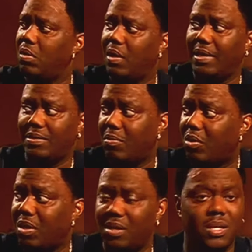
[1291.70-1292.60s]
Uh, I smoke
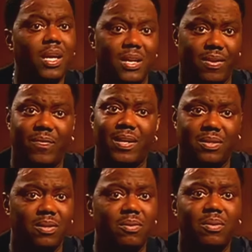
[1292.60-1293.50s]
in the den if I
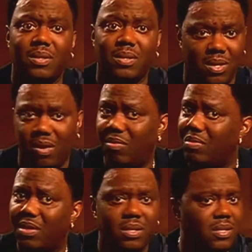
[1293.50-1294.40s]
do. Only
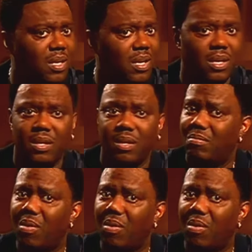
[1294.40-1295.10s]
in the den.